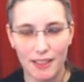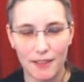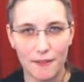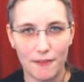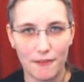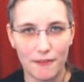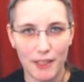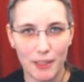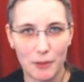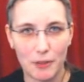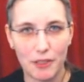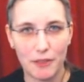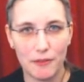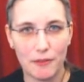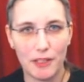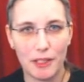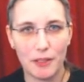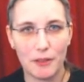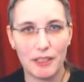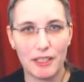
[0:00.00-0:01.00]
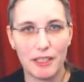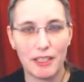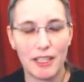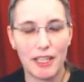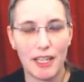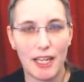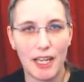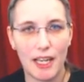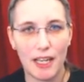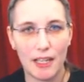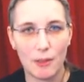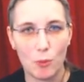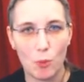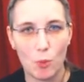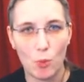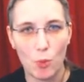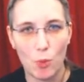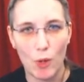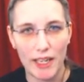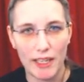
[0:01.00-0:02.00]
a very very
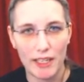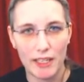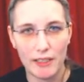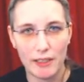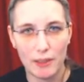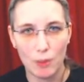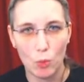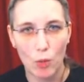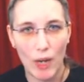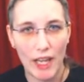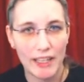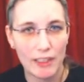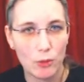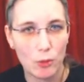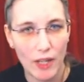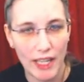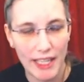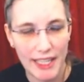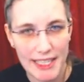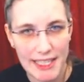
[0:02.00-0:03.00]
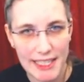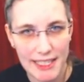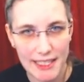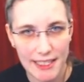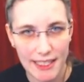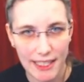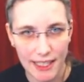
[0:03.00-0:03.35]
wild wild ride.